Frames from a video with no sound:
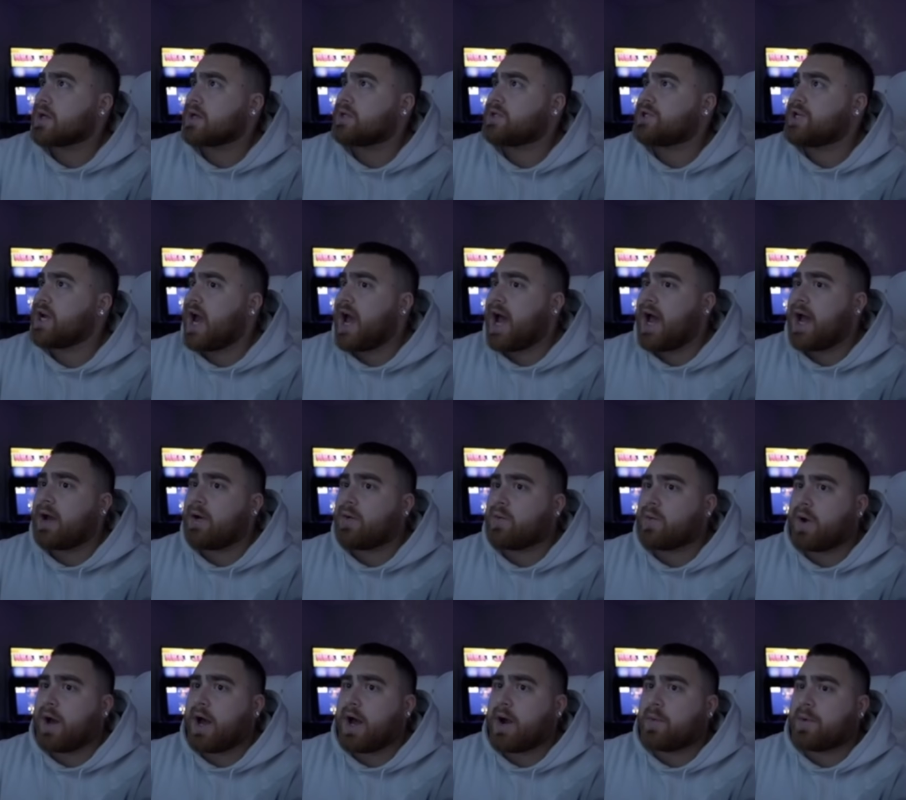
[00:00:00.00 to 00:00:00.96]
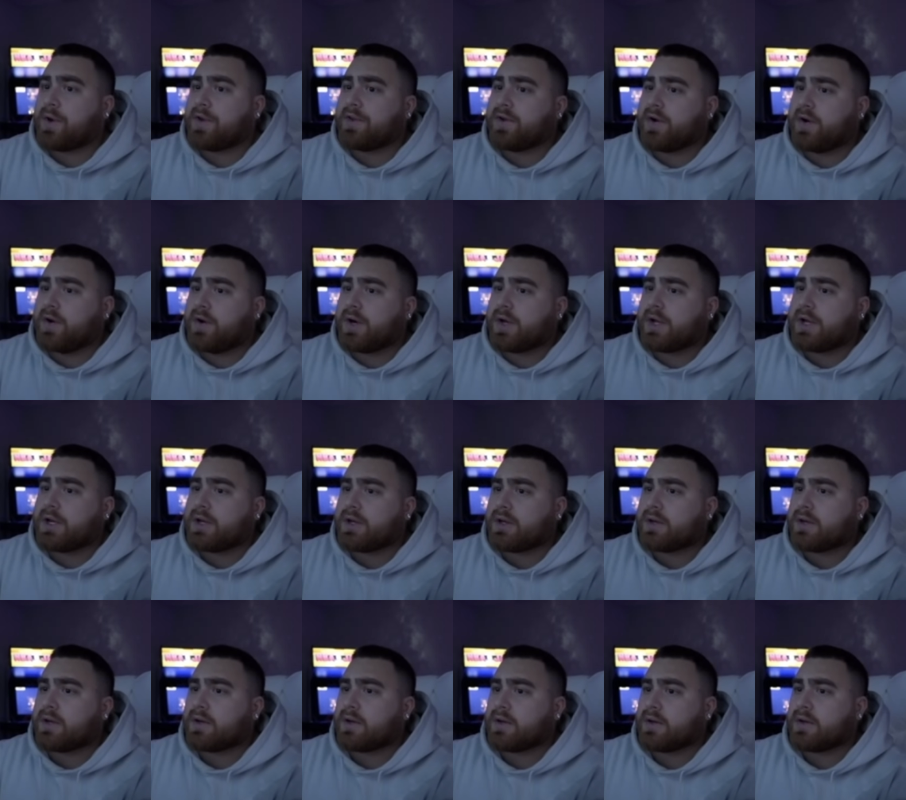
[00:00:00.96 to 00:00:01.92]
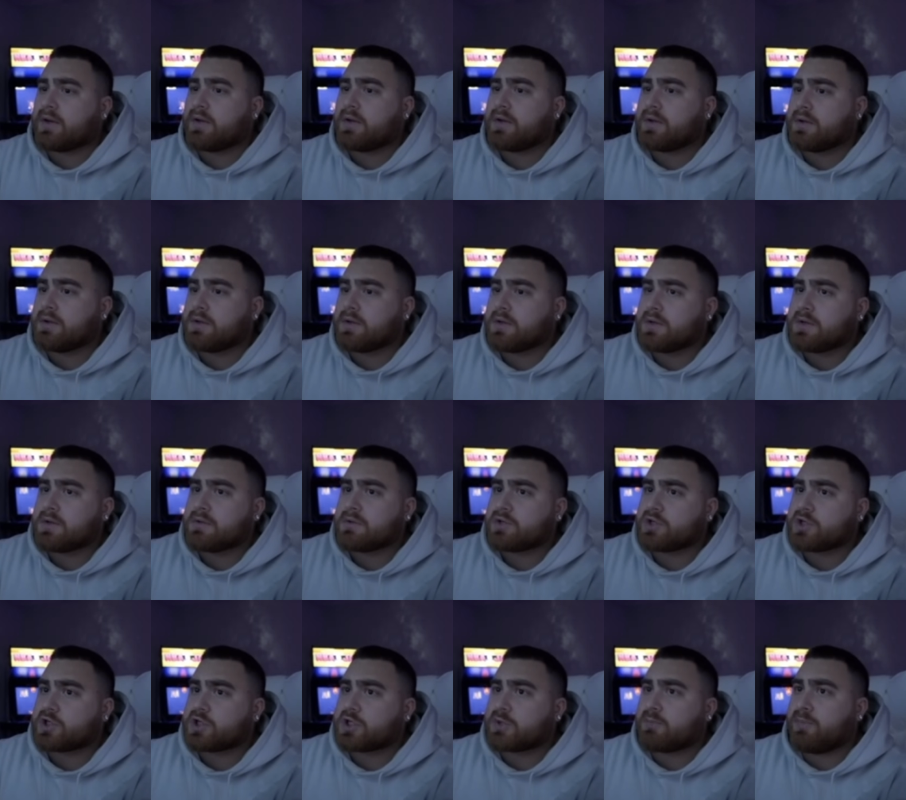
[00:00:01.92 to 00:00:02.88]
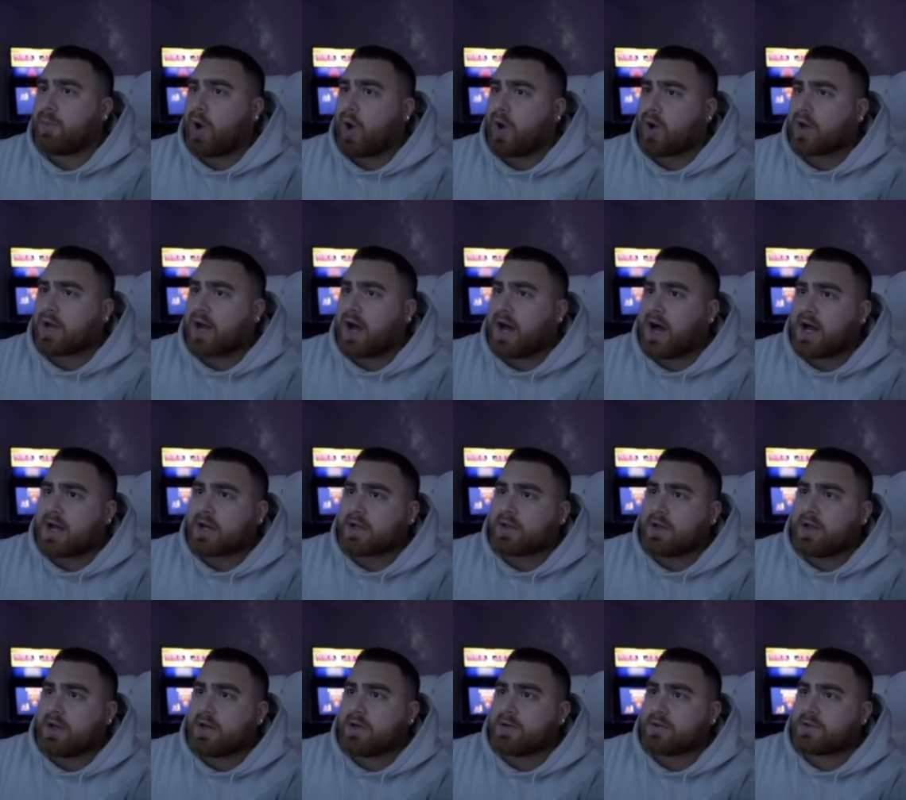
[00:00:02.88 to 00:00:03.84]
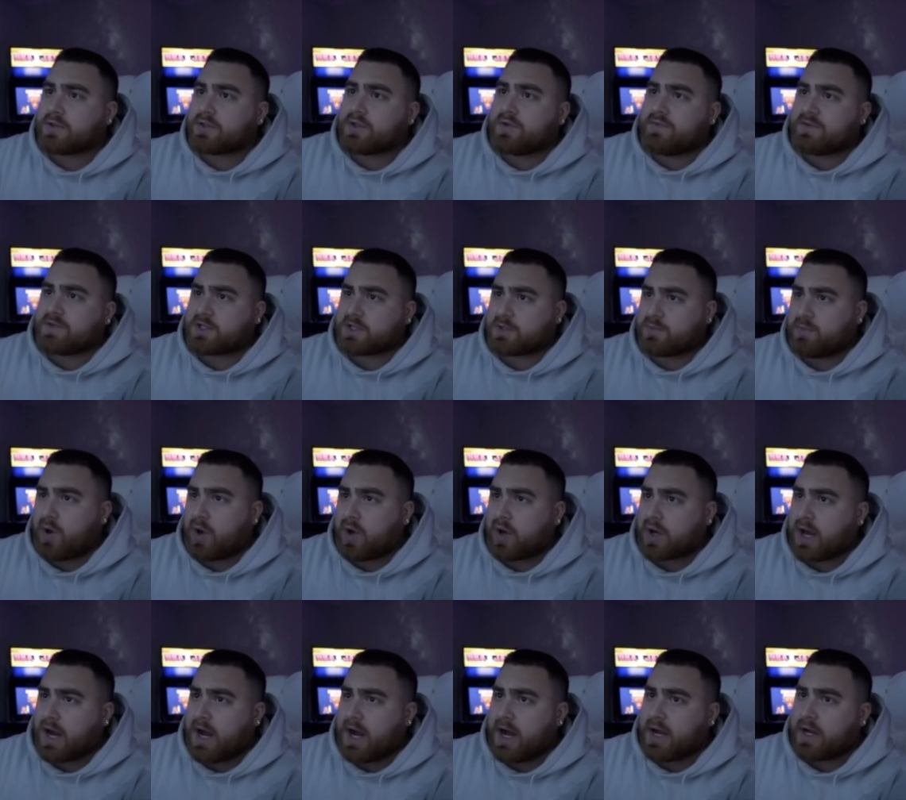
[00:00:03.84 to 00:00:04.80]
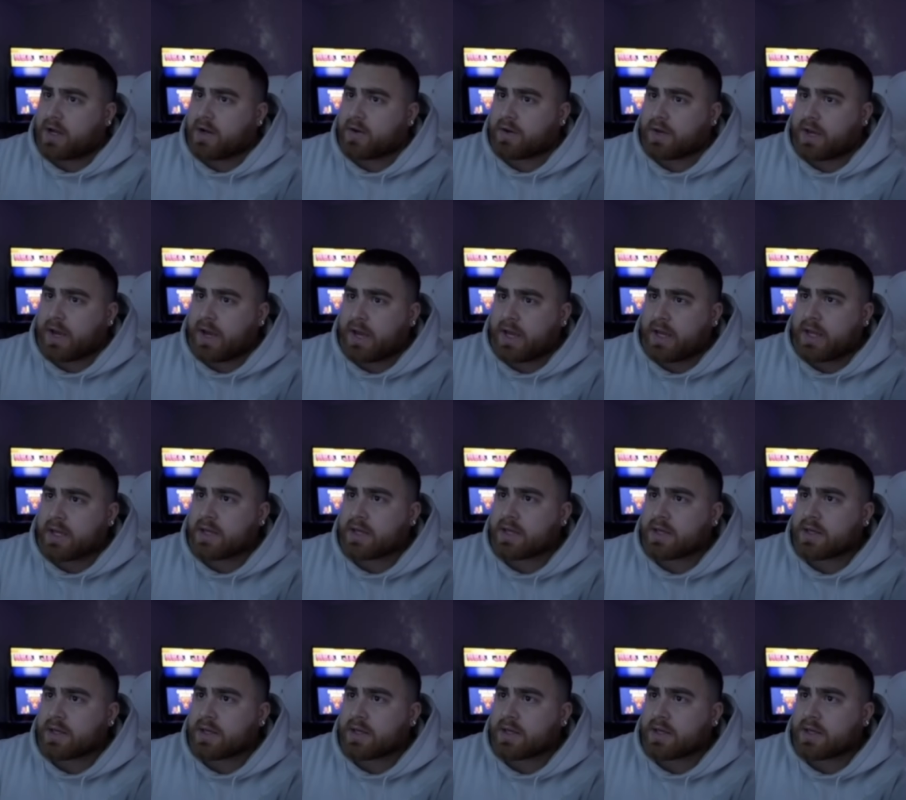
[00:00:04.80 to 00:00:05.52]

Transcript: Chat, how we doing? Small clothes. You have a small, okay?